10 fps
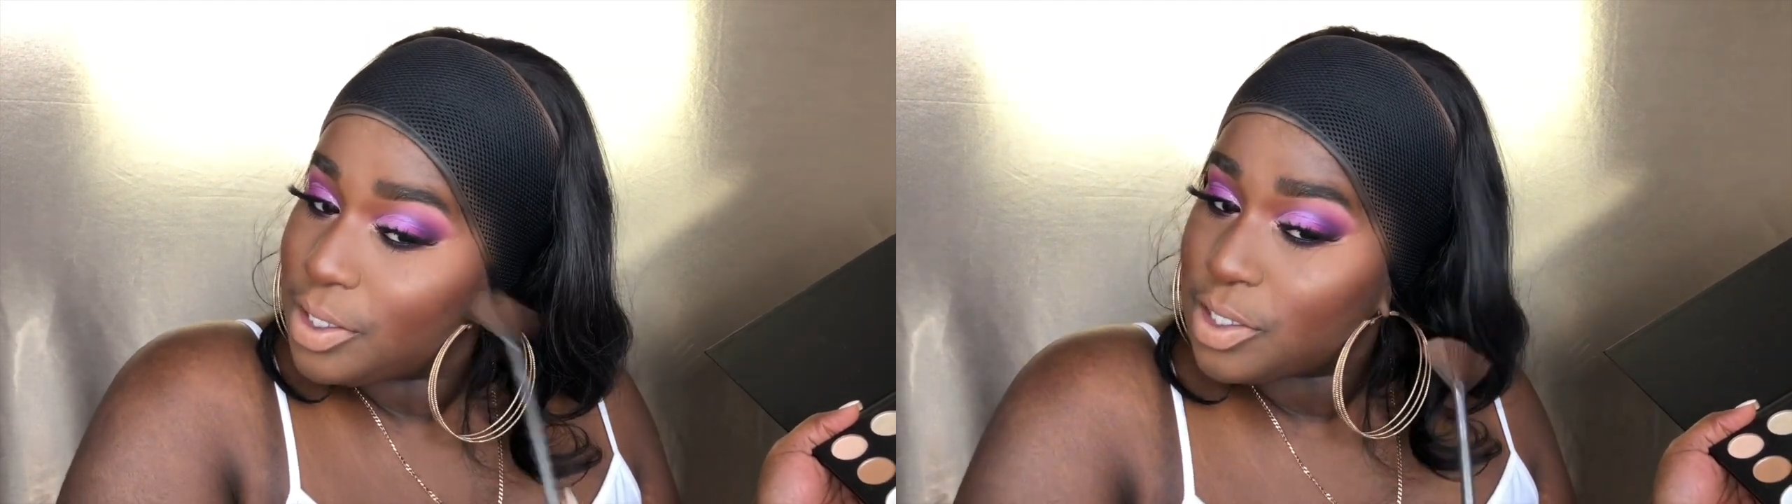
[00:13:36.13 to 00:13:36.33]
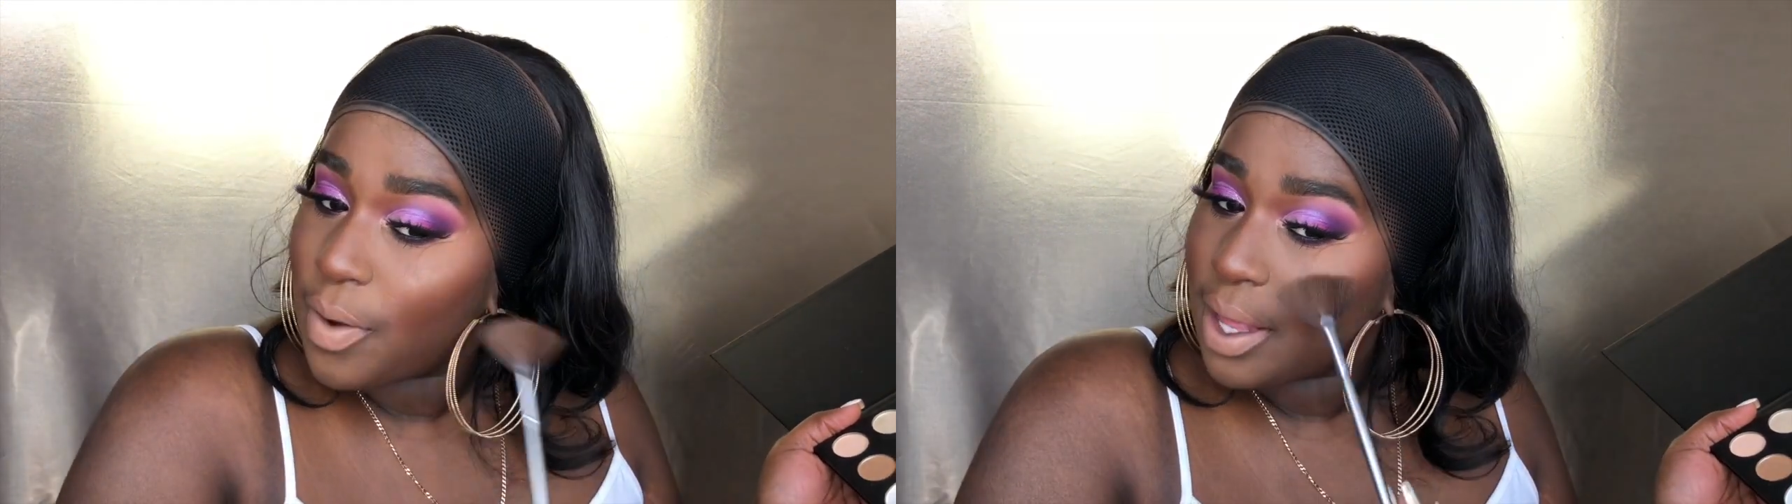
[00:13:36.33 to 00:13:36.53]

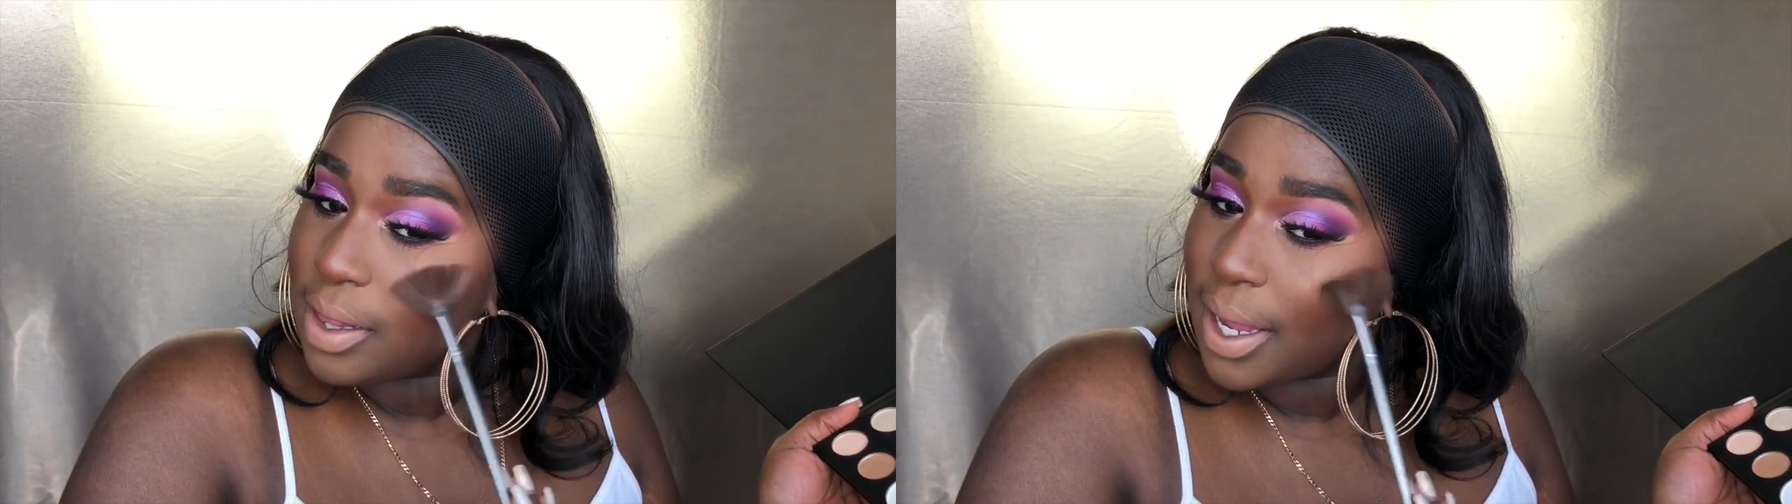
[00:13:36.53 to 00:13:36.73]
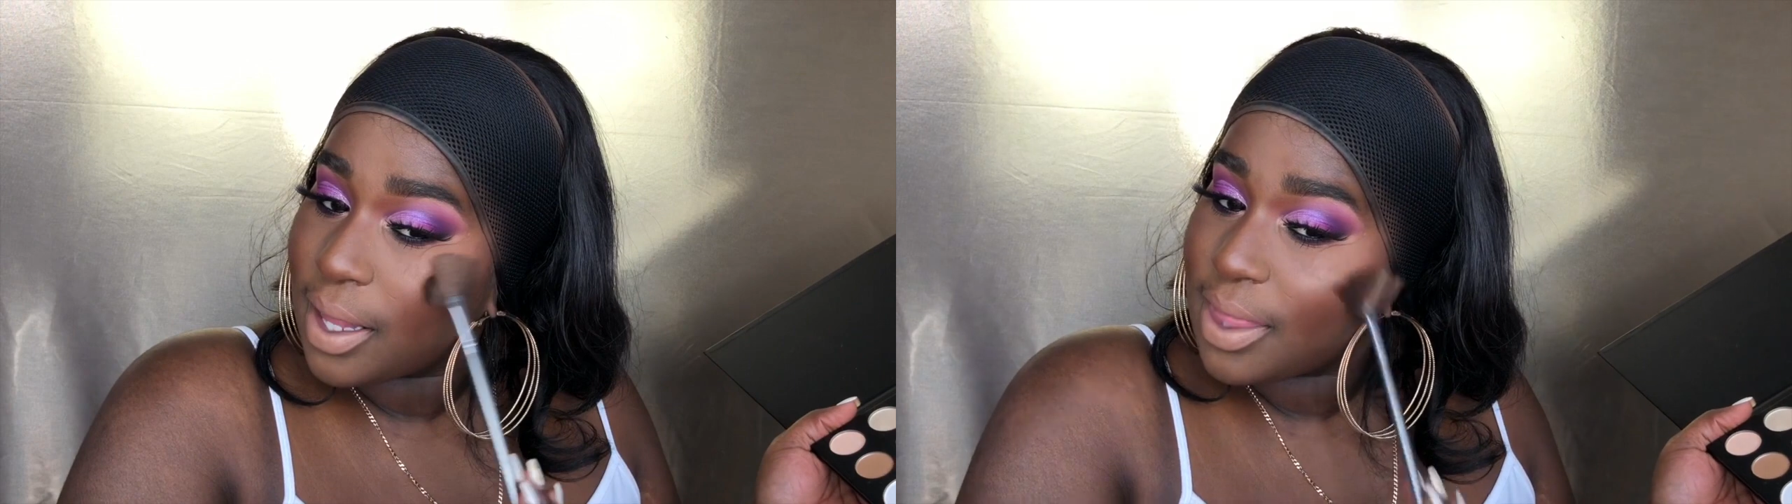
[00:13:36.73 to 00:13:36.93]
So I
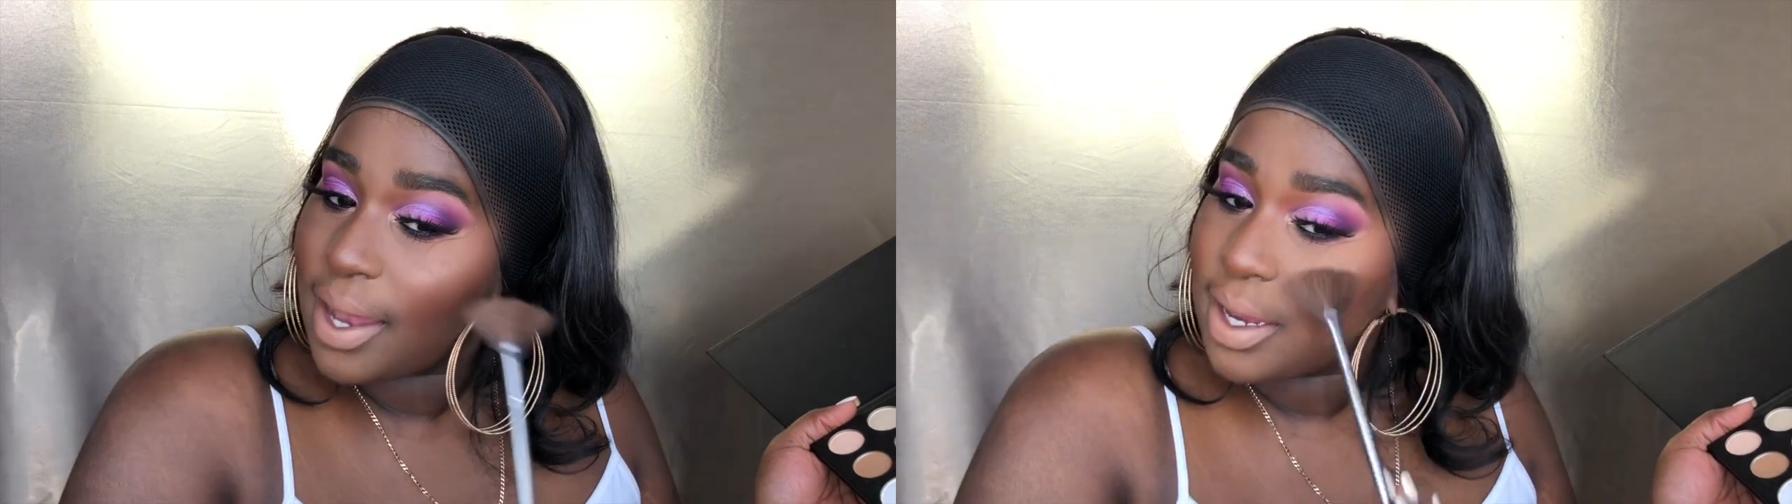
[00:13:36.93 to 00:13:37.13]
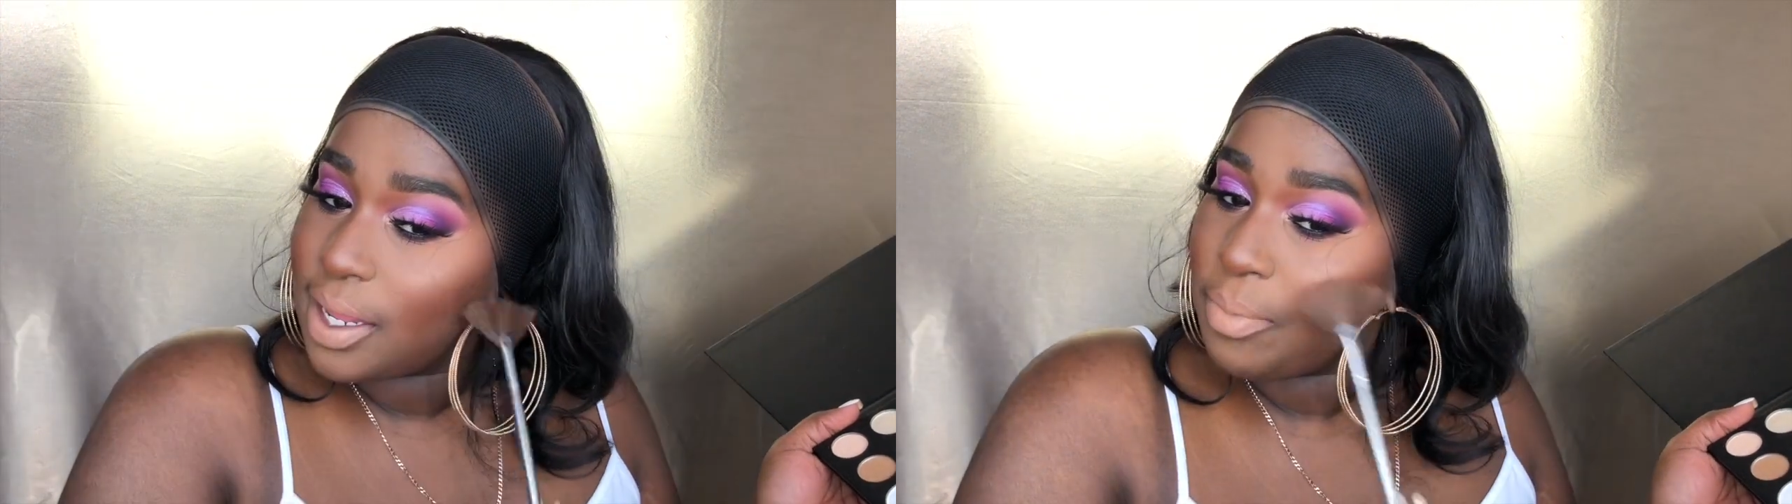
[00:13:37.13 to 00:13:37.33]
like
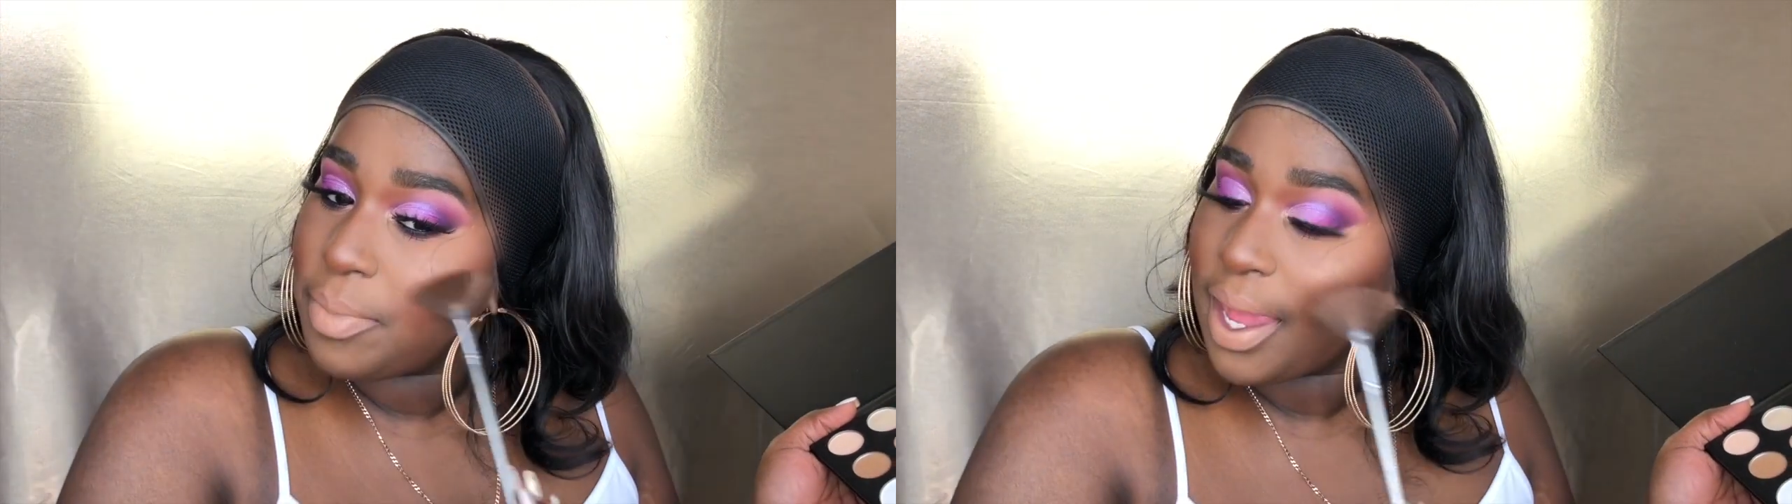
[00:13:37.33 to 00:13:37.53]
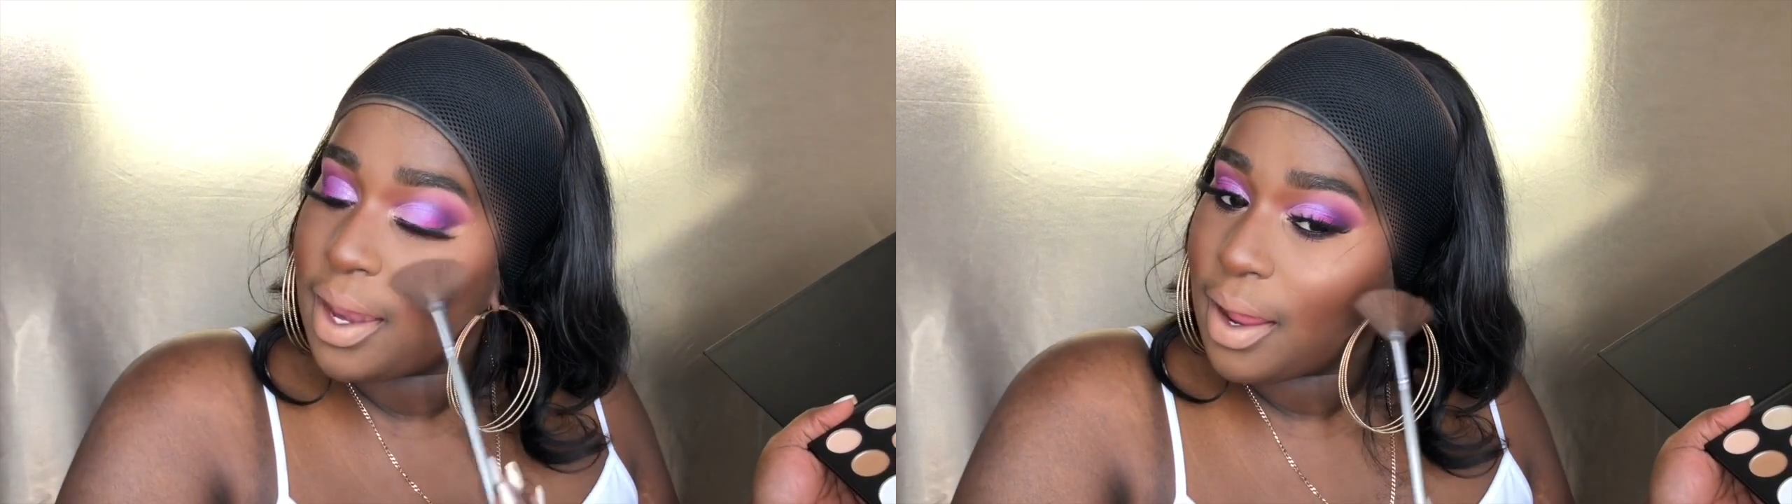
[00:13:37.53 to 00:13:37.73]
that he
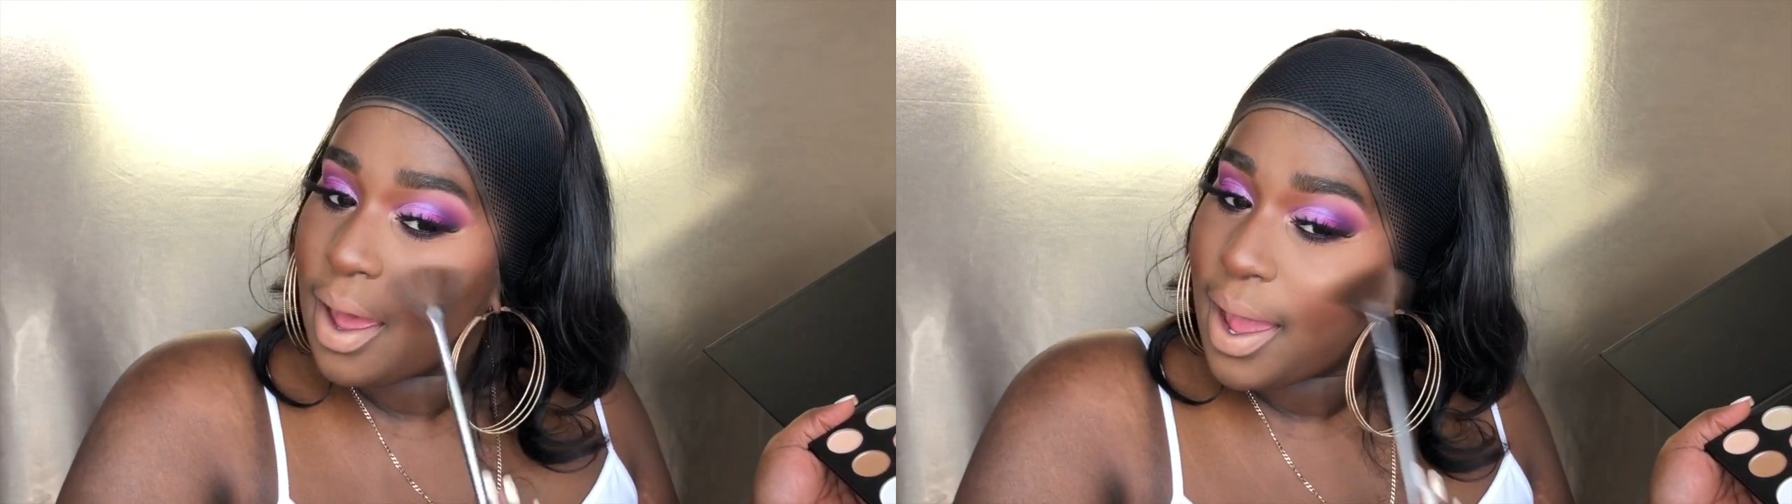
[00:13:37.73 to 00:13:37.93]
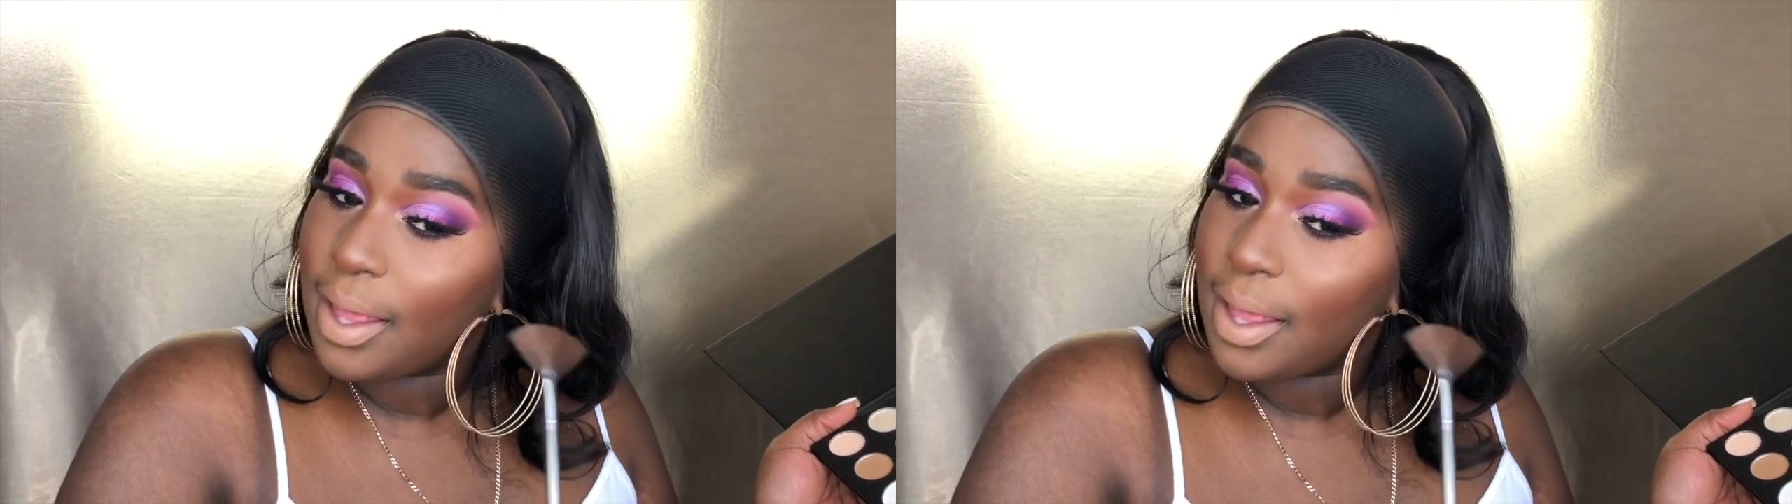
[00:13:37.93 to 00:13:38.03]
made a